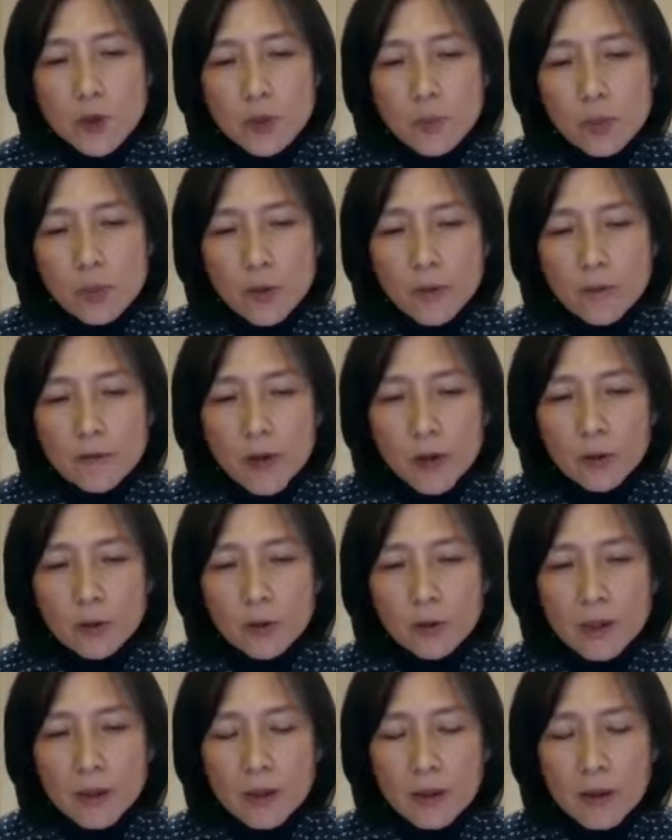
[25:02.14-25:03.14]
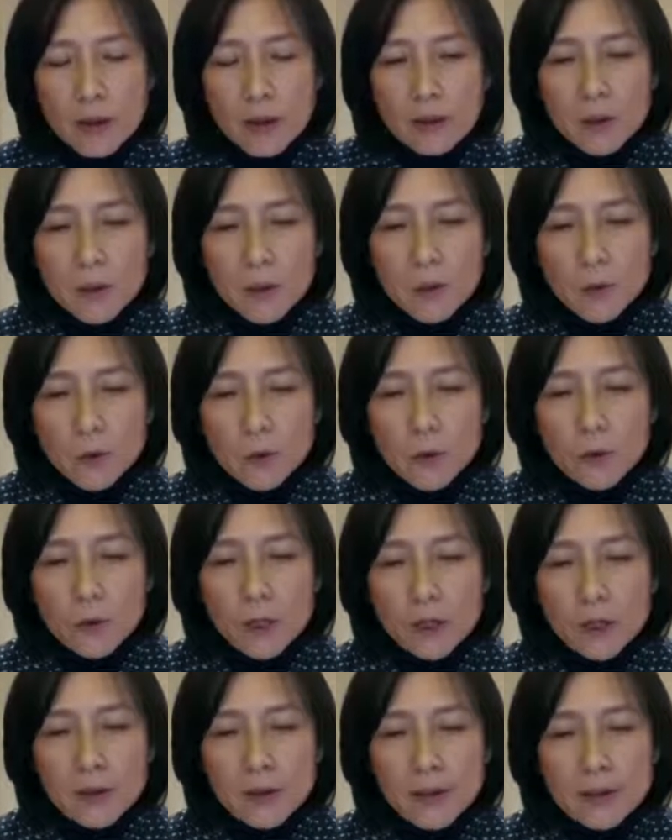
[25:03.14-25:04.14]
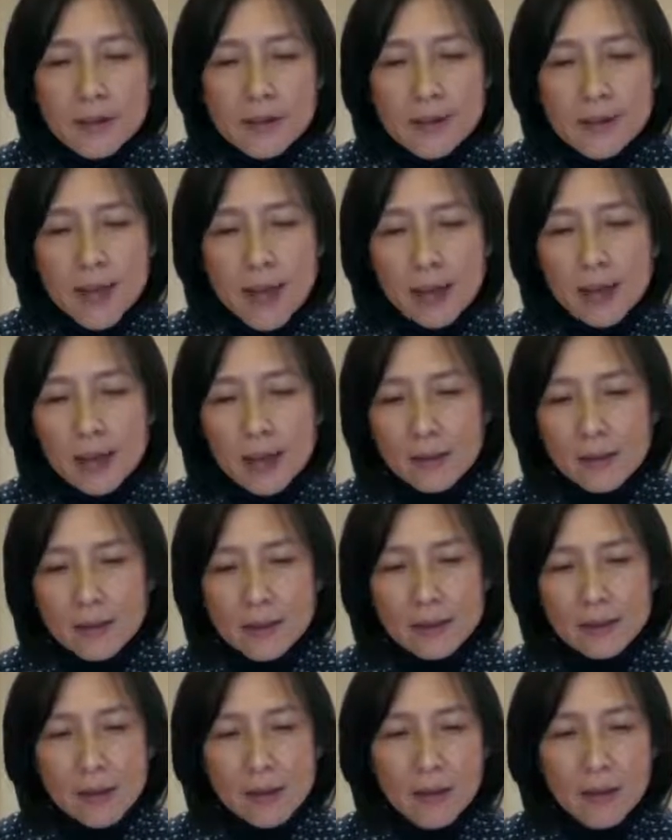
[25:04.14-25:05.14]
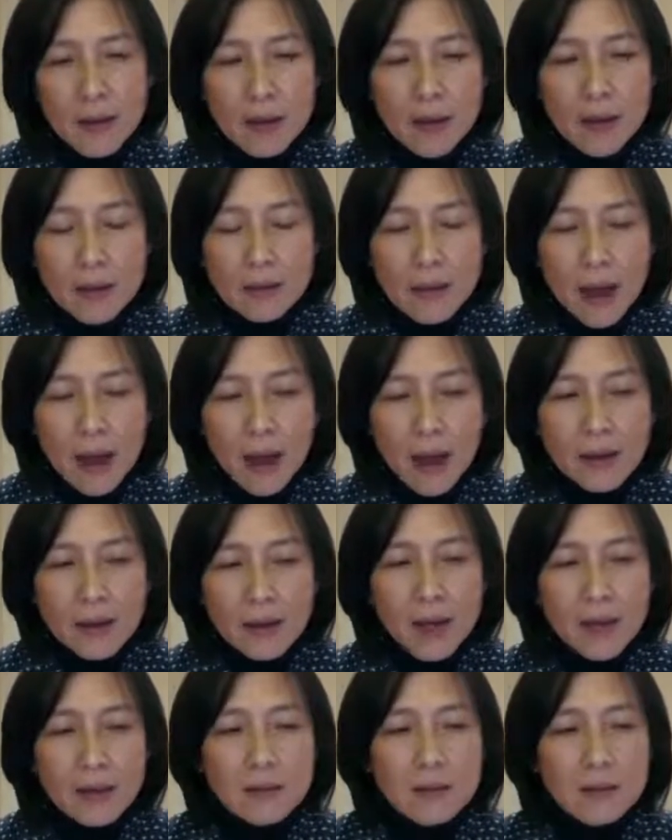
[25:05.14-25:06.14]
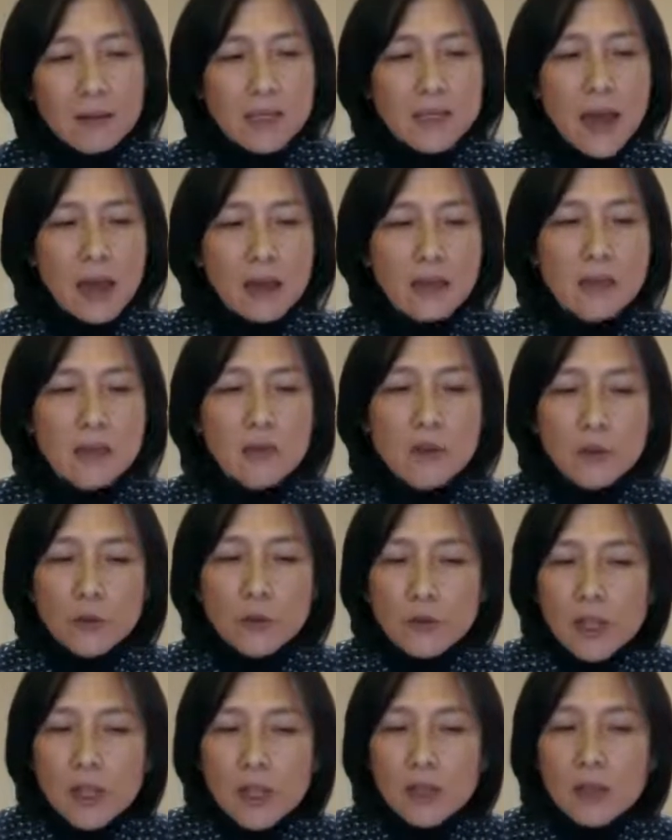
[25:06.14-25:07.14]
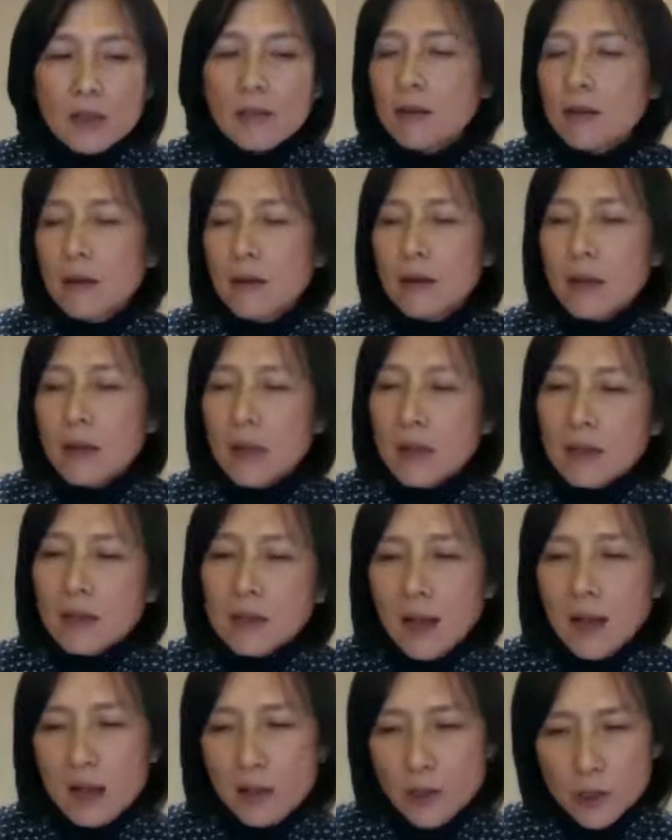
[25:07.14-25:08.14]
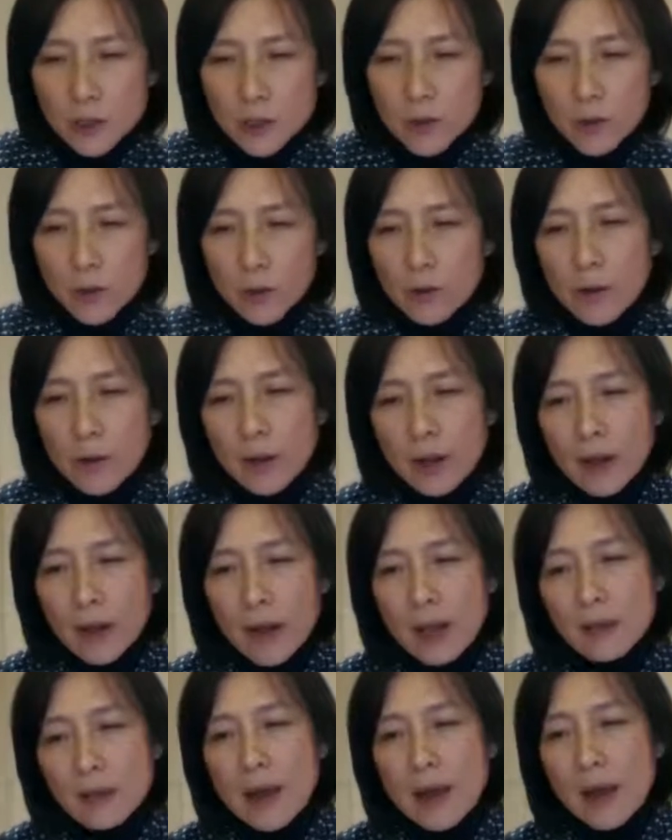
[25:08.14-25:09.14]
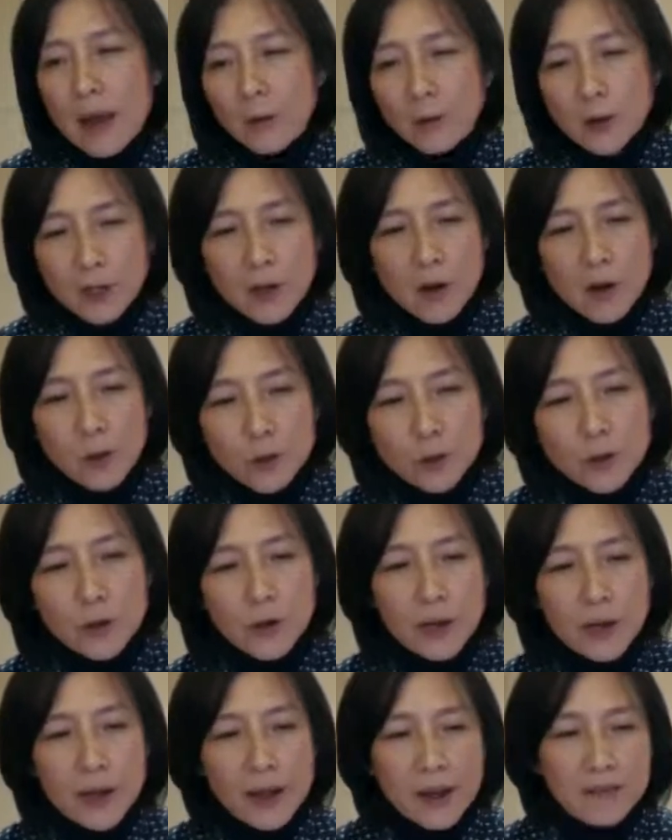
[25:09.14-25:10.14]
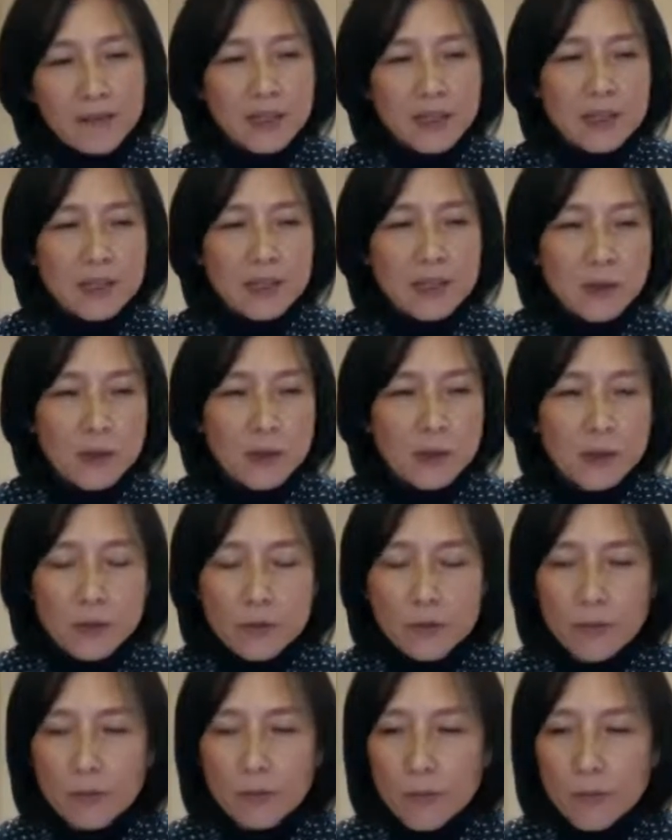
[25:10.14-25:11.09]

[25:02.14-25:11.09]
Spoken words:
to provoke the rural aesthetics and highlight the site's unique ecological and agricultural heritage.